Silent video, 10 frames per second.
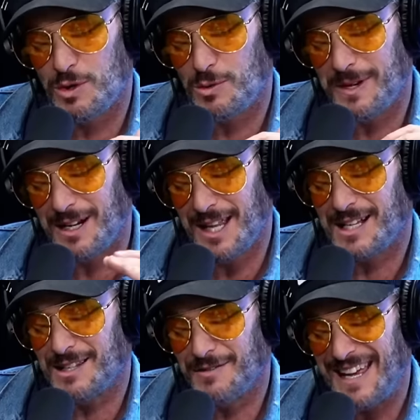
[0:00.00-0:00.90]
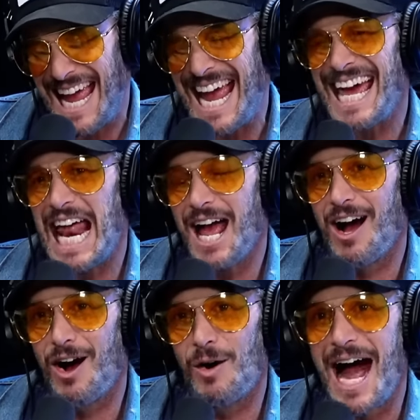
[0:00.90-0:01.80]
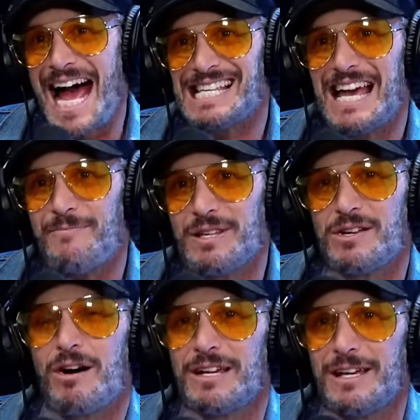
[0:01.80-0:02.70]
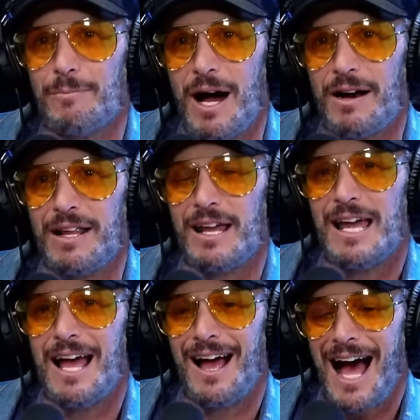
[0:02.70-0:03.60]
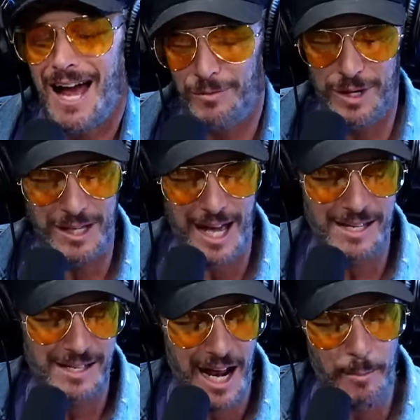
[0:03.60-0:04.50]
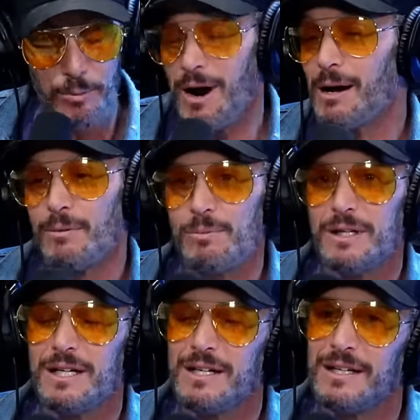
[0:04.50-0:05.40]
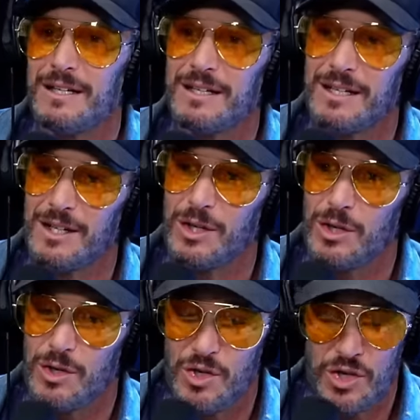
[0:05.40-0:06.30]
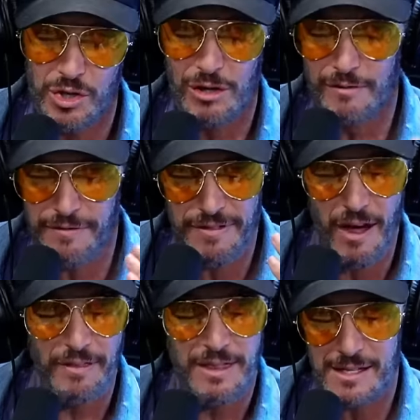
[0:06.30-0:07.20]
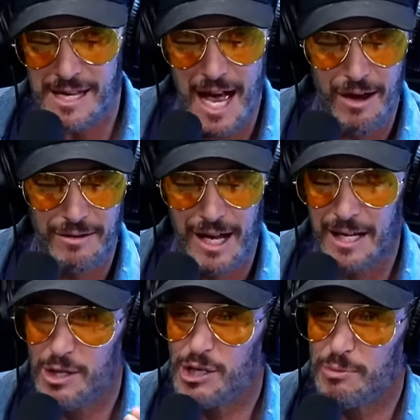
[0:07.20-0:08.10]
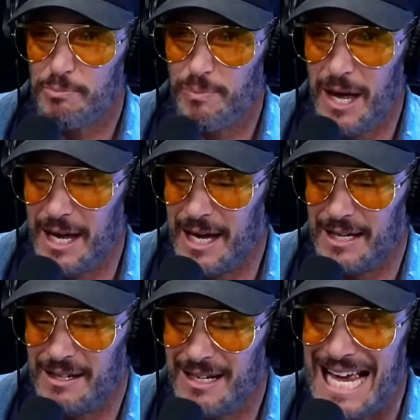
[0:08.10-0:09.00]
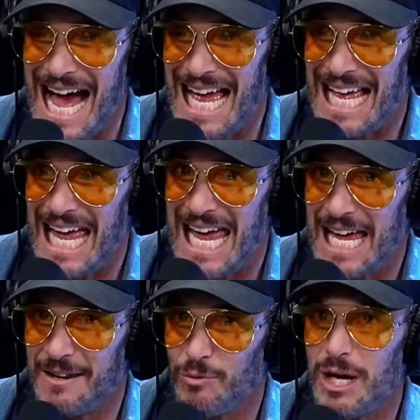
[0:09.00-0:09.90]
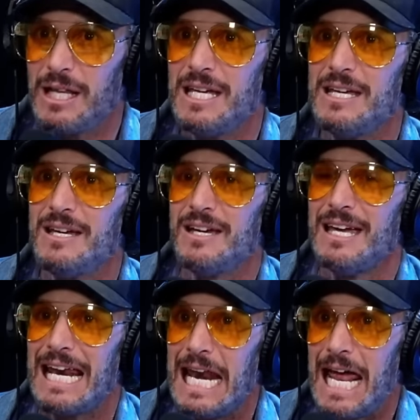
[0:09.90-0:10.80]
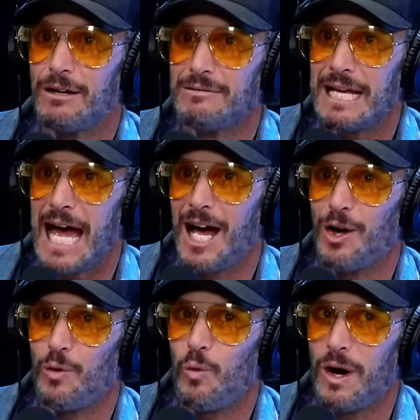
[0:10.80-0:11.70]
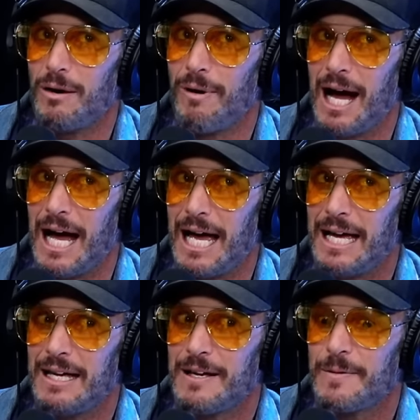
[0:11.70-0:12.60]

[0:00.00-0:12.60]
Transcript: will be an elective, and I, uh, as I've been talking about it, I realized that I probably should have thought this out and and got and really nailed down what my